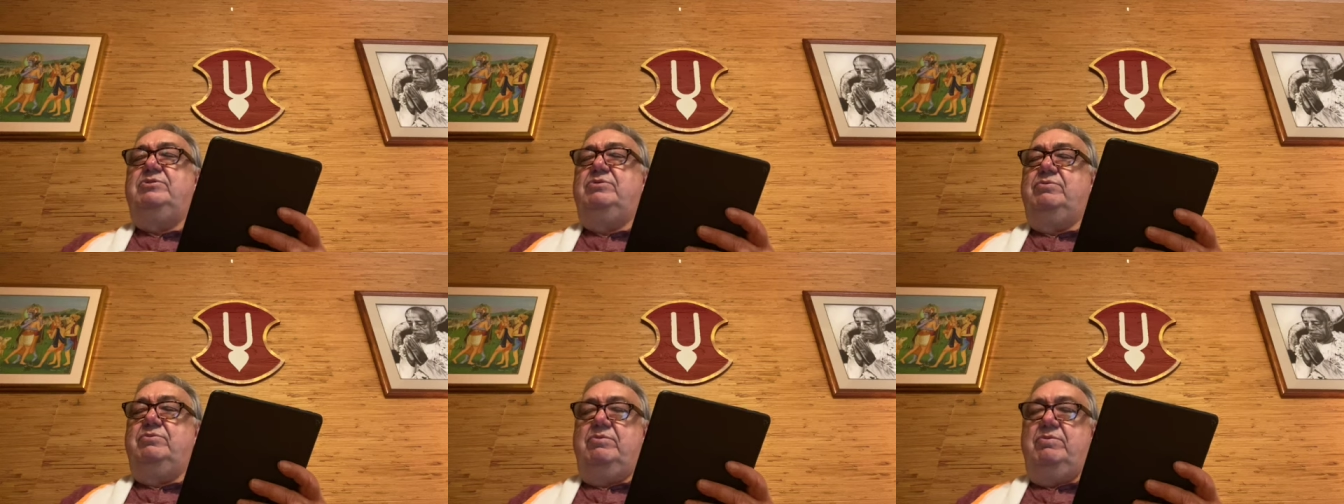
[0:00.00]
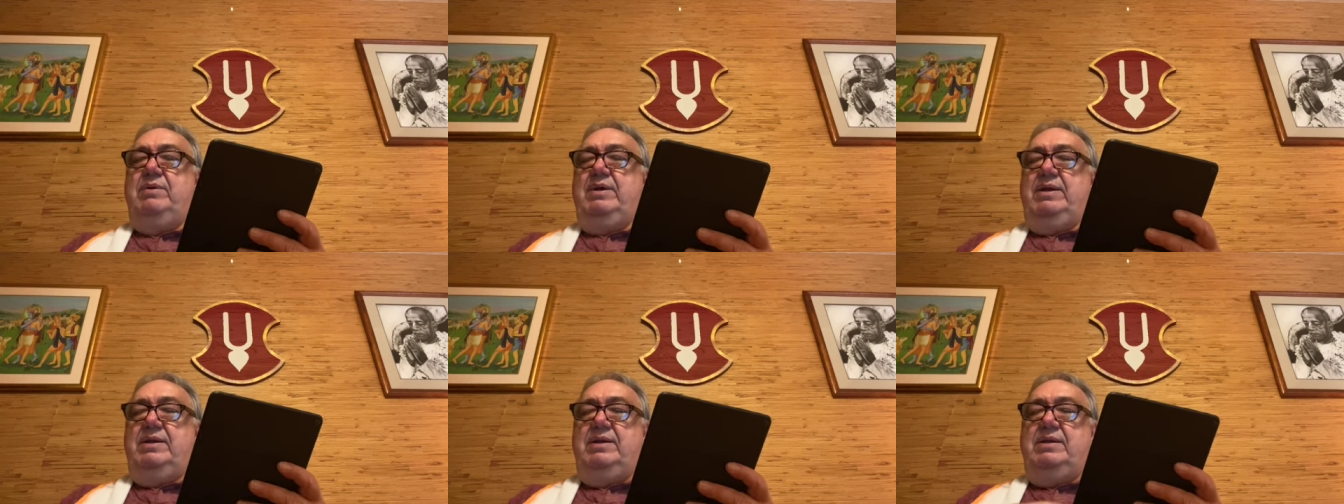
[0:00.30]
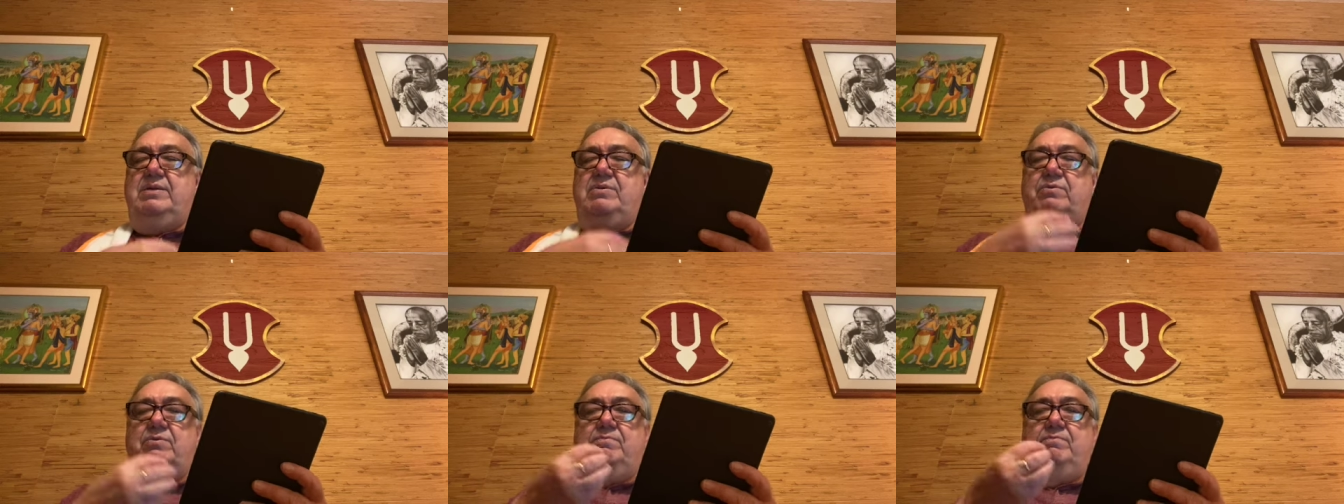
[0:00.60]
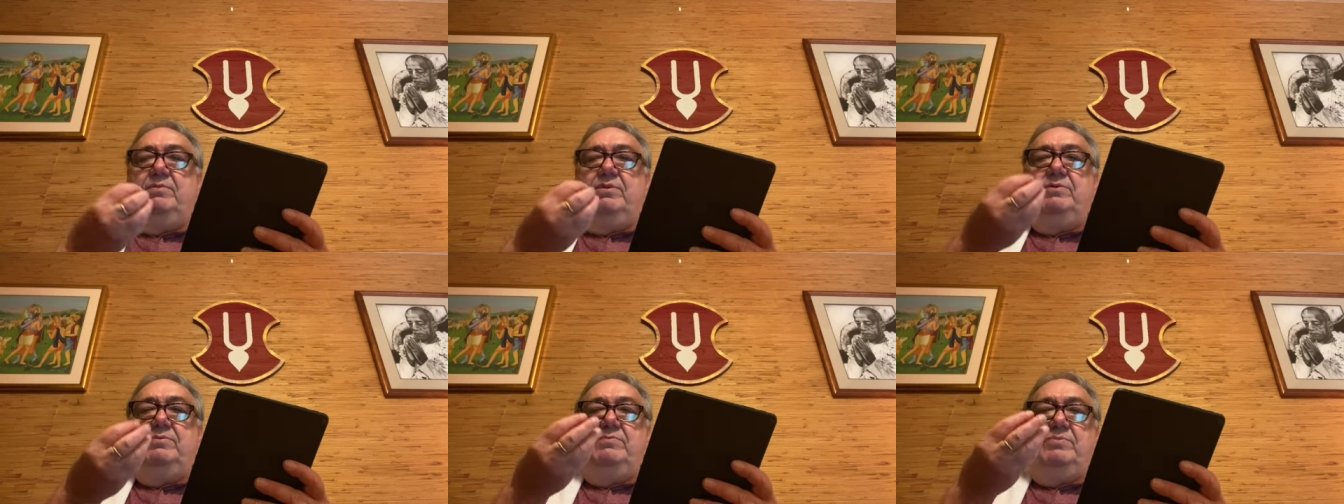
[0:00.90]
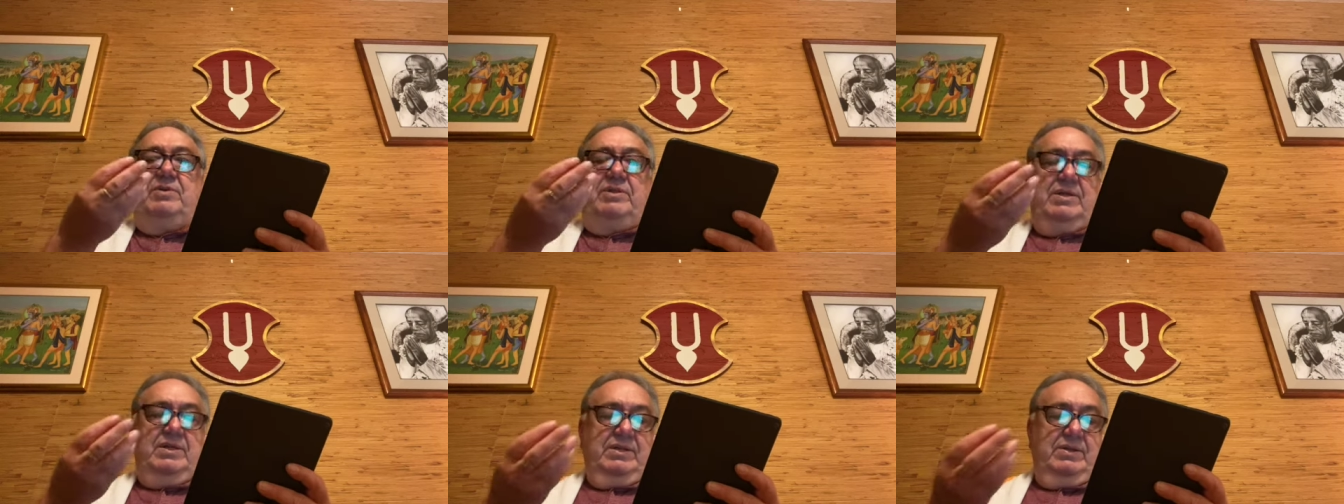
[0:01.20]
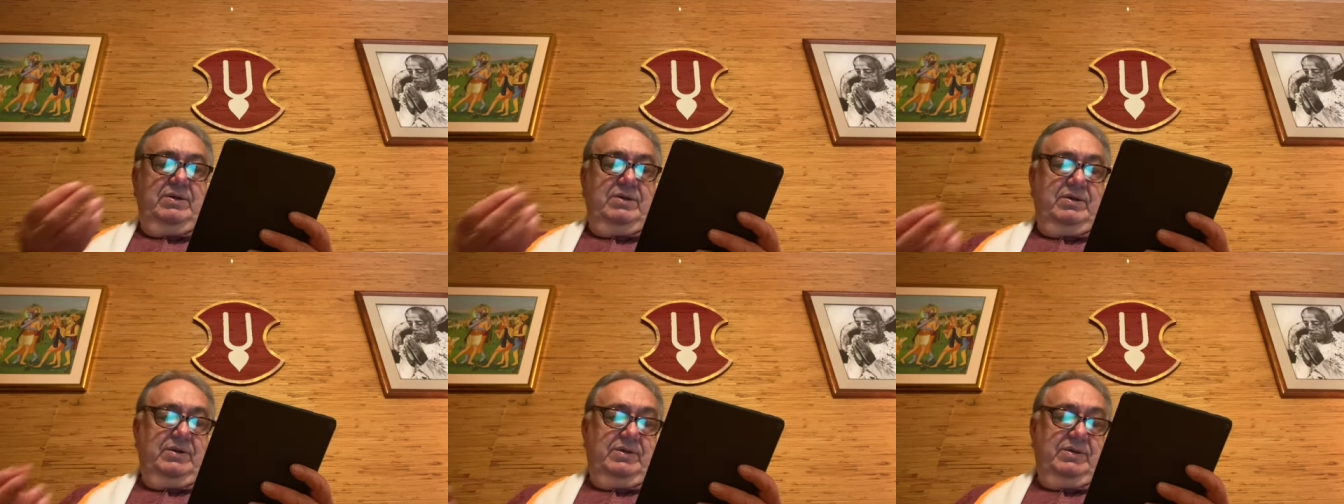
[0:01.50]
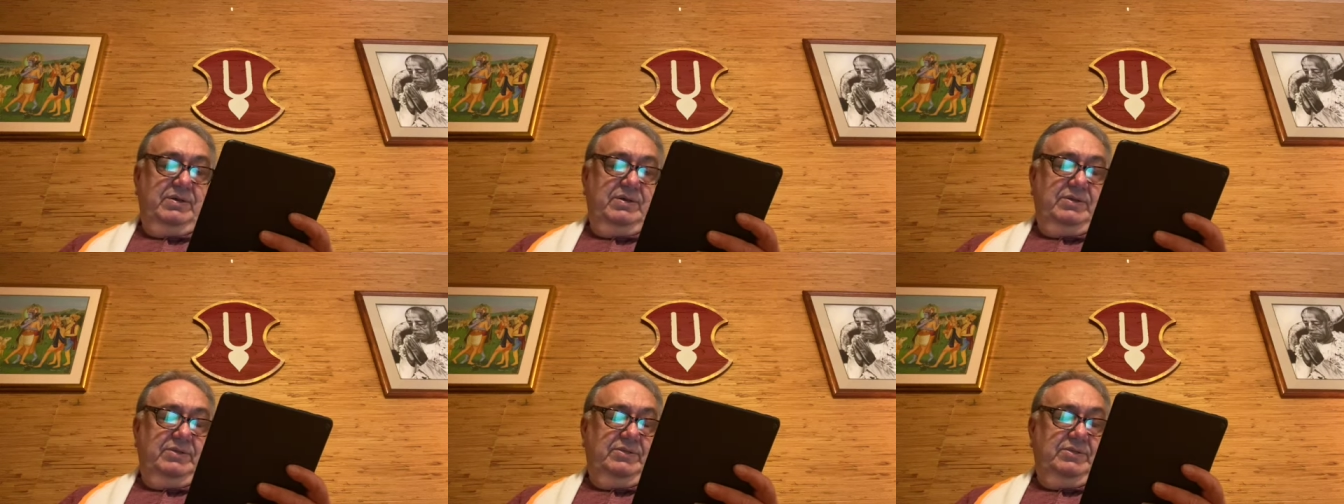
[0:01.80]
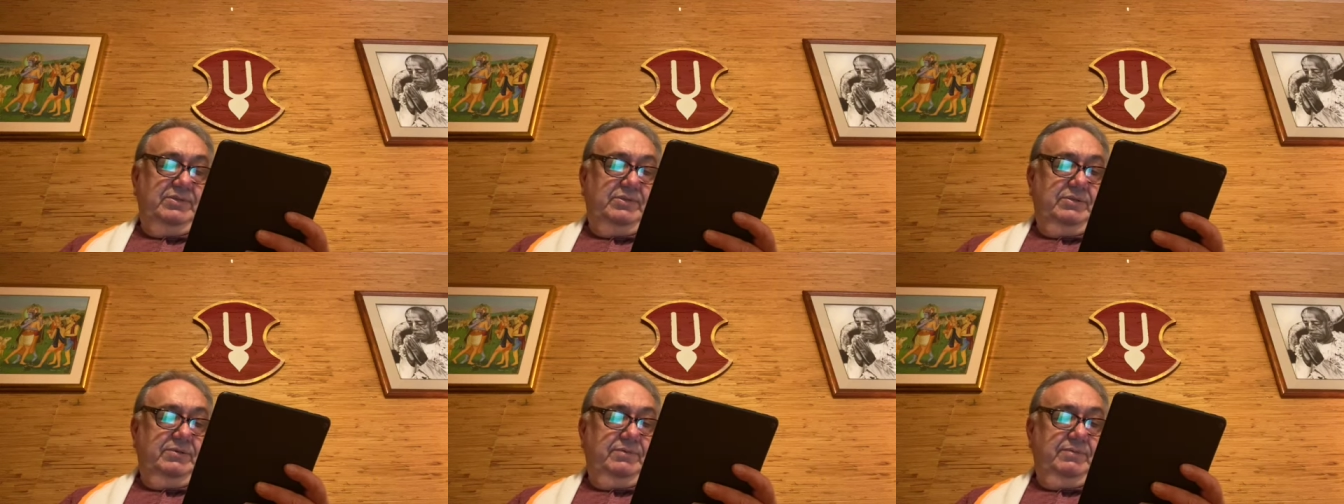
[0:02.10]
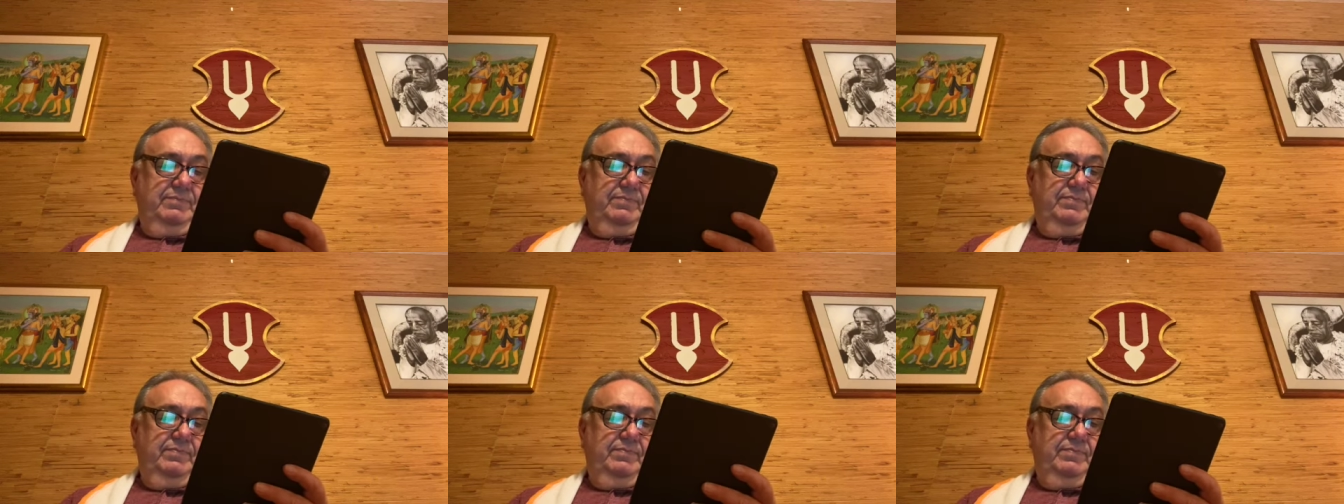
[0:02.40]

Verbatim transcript: to awaken or bloom within the heart also.